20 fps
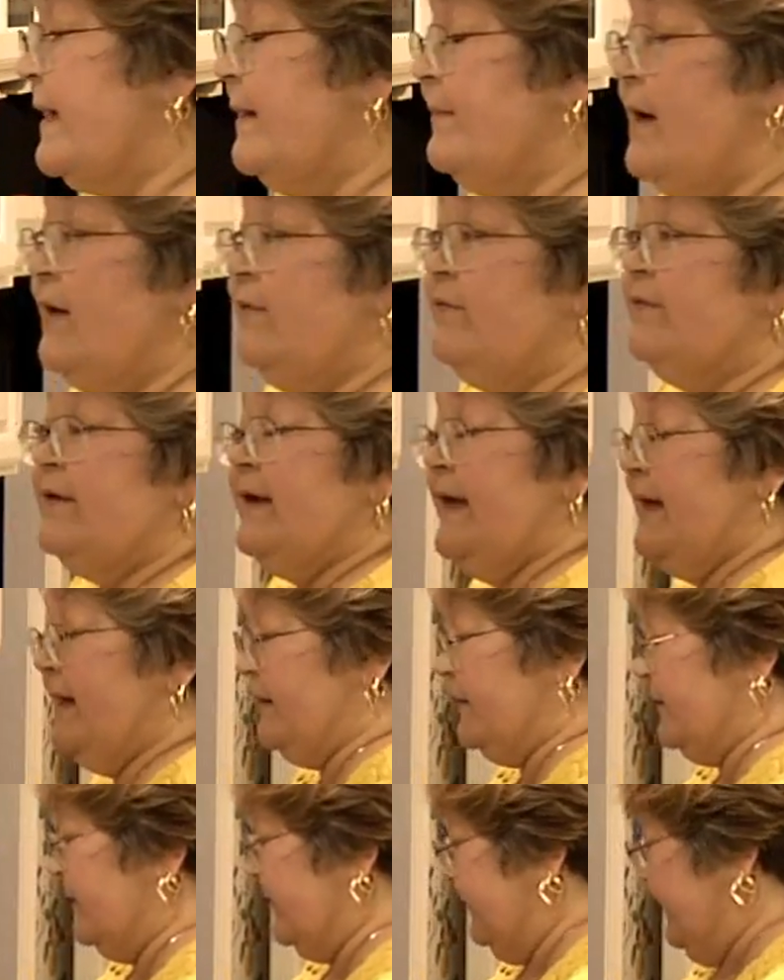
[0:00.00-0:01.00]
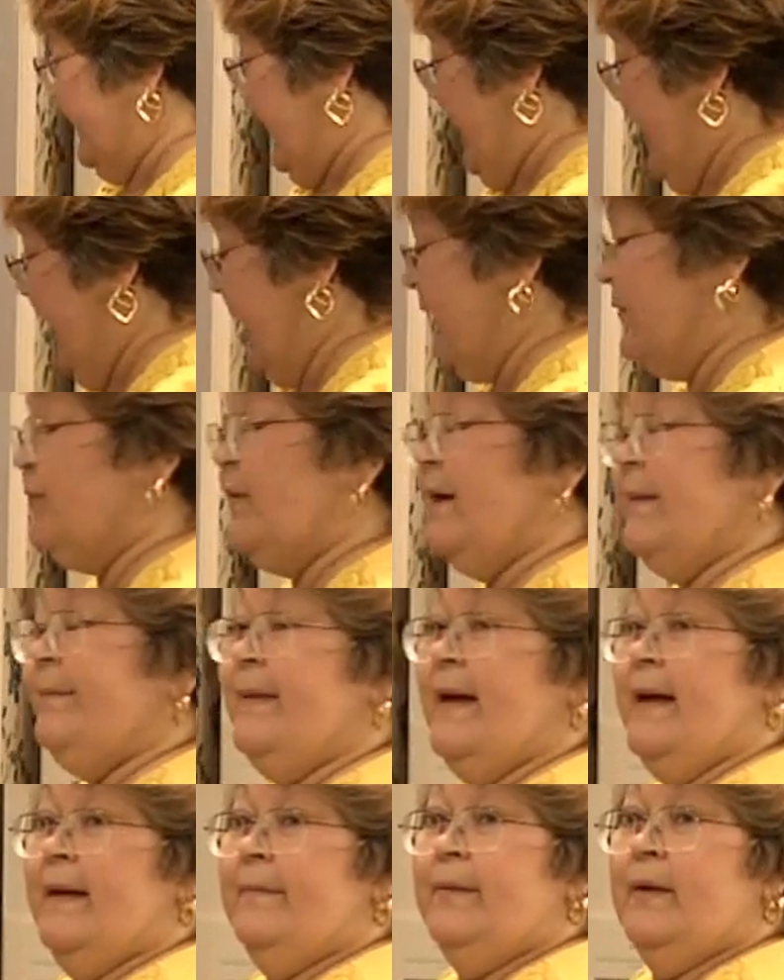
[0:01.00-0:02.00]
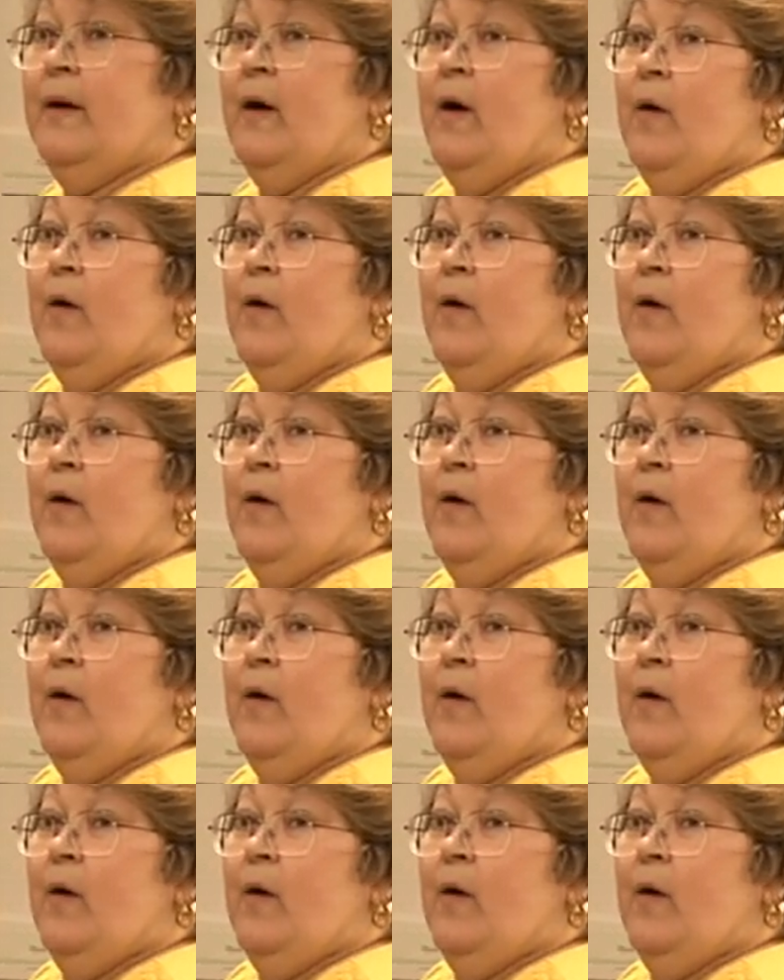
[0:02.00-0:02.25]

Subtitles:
come over here and whip up